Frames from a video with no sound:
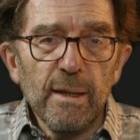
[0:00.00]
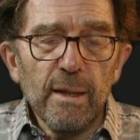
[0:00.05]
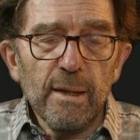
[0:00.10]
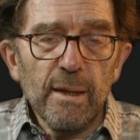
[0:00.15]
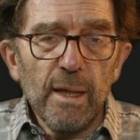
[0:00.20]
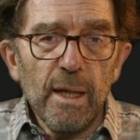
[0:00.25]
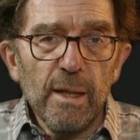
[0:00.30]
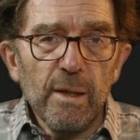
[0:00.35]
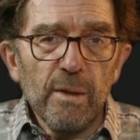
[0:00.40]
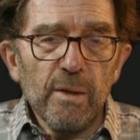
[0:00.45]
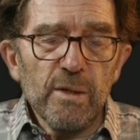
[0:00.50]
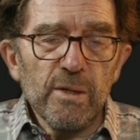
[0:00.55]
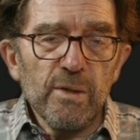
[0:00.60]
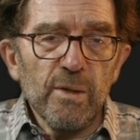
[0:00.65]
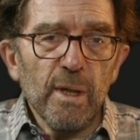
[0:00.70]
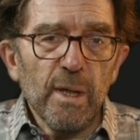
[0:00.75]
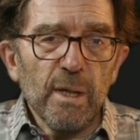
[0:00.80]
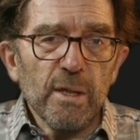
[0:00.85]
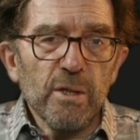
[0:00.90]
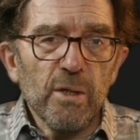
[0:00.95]
the data
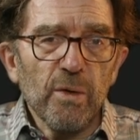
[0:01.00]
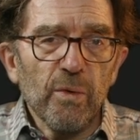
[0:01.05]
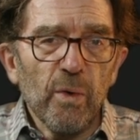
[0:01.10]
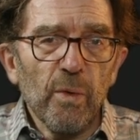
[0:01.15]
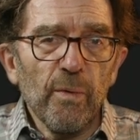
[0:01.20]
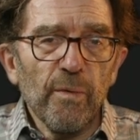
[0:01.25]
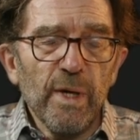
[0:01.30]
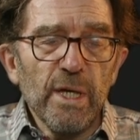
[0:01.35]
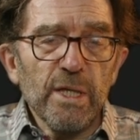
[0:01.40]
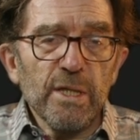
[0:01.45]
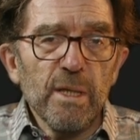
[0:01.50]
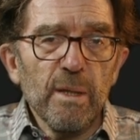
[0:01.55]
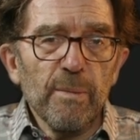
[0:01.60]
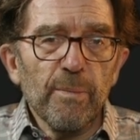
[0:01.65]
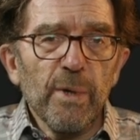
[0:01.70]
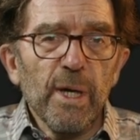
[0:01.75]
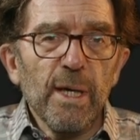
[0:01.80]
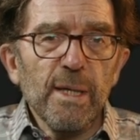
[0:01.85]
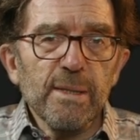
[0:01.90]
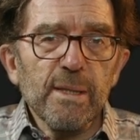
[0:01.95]
structure of conventional
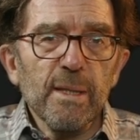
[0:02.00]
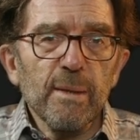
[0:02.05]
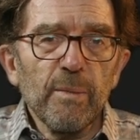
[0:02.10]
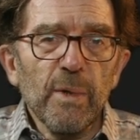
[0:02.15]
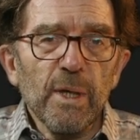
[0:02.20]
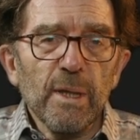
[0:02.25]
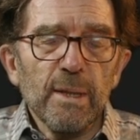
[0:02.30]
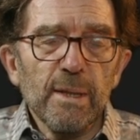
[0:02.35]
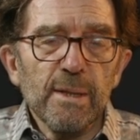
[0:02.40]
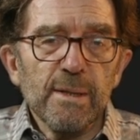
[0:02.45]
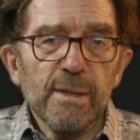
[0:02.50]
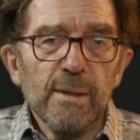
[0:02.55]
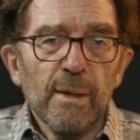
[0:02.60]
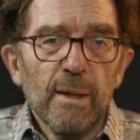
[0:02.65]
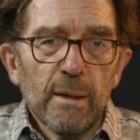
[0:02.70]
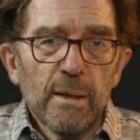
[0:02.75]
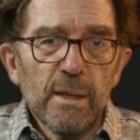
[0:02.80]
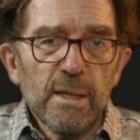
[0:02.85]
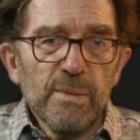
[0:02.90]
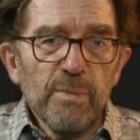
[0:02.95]
pricing models.
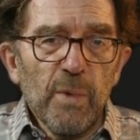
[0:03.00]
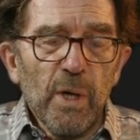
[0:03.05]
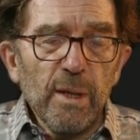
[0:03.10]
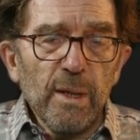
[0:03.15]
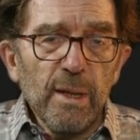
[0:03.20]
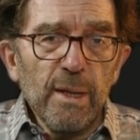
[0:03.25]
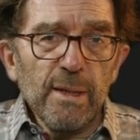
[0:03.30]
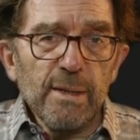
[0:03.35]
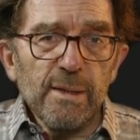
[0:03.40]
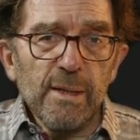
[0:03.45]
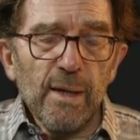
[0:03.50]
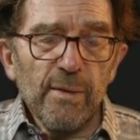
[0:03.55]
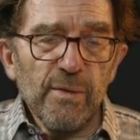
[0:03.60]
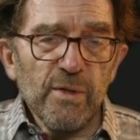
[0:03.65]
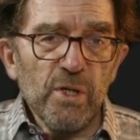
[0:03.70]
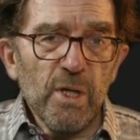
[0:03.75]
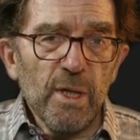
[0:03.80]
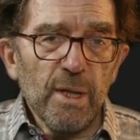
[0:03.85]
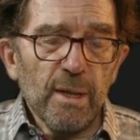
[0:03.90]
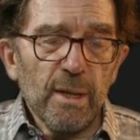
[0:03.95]
These models
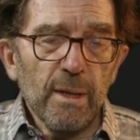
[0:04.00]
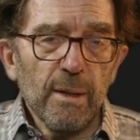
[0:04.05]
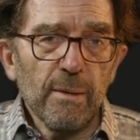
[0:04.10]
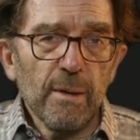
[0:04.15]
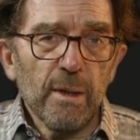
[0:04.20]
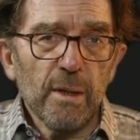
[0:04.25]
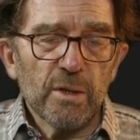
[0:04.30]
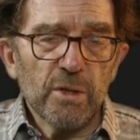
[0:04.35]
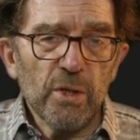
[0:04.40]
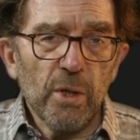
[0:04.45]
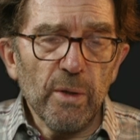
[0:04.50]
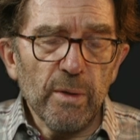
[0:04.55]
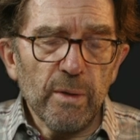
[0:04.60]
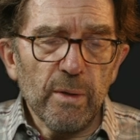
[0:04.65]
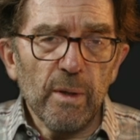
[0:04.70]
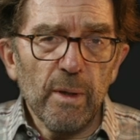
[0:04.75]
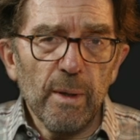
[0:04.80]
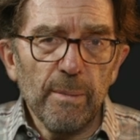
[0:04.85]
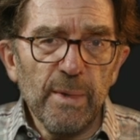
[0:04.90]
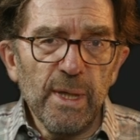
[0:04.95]
have certain
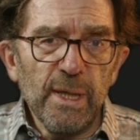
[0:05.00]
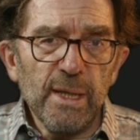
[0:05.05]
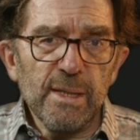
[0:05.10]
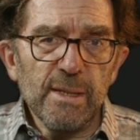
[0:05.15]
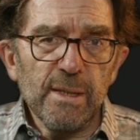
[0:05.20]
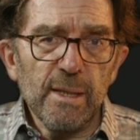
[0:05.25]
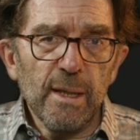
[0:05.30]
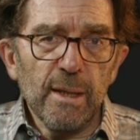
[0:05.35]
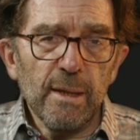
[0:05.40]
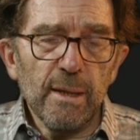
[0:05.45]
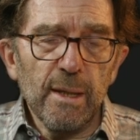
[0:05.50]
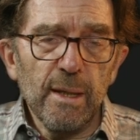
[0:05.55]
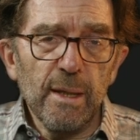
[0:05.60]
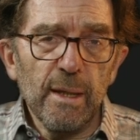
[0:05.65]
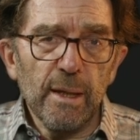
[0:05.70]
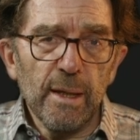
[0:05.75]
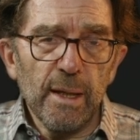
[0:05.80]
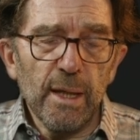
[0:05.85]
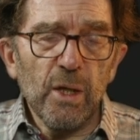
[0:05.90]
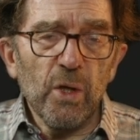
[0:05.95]
shortcomings and
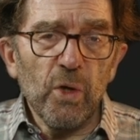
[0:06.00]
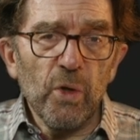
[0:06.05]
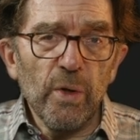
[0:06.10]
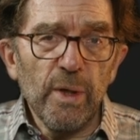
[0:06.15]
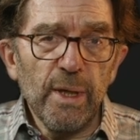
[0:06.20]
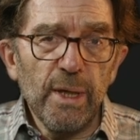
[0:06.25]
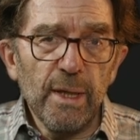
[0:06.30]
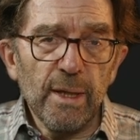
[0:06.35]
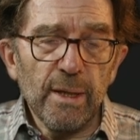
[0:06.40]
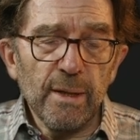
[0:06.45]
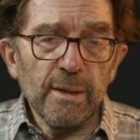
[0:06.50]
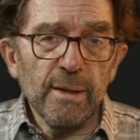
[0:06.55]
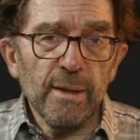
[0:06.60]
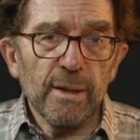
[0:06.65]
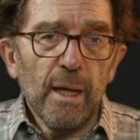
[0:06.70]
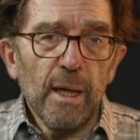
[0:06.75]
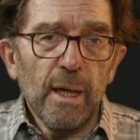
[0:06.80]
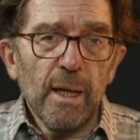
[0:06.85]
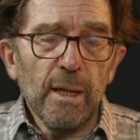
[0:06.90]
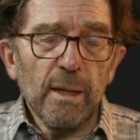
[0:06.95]
they are
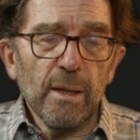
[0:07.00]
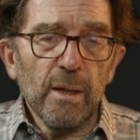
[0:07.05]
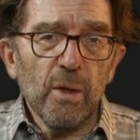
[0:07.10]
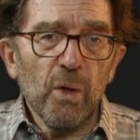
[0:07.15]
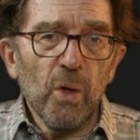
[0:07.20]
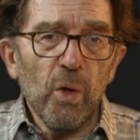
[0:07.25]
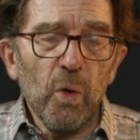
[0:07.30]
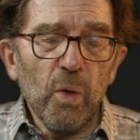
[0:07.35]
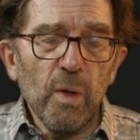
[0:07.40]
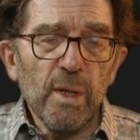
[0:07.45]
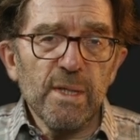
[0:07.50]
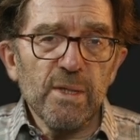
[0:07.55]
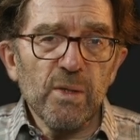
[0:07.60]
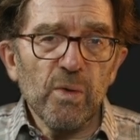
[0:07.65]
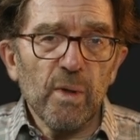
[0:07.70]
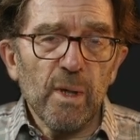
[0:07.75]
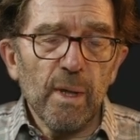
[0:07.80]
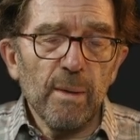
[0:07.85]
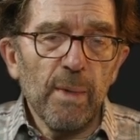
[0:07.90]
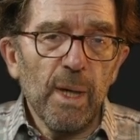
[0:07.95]
incoherent, and the goal is
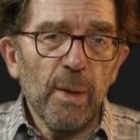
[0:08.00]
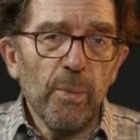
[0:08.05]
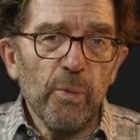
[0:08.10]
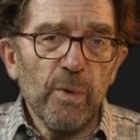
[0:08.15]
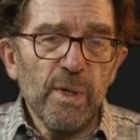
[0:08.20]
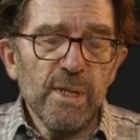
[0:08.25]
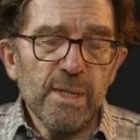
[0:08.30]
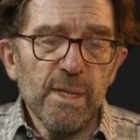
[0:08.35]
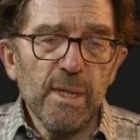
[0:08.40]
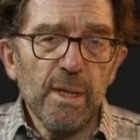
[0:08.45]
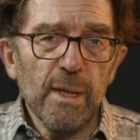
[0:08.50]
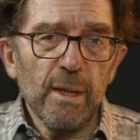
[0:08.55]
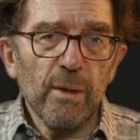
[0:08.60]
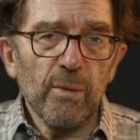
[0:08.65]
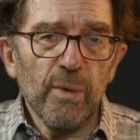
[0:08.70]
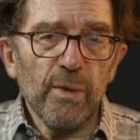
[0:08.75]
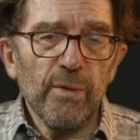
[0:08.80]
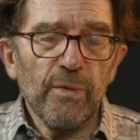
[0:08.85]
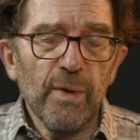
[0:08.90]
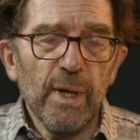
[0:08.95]
to come up with a
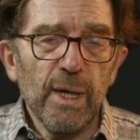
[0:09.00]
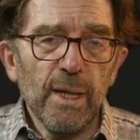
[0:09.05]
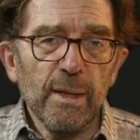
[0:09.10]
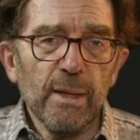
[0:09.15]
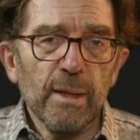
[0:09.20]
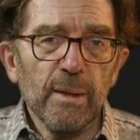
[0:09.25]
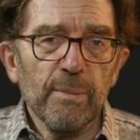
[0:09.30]
refined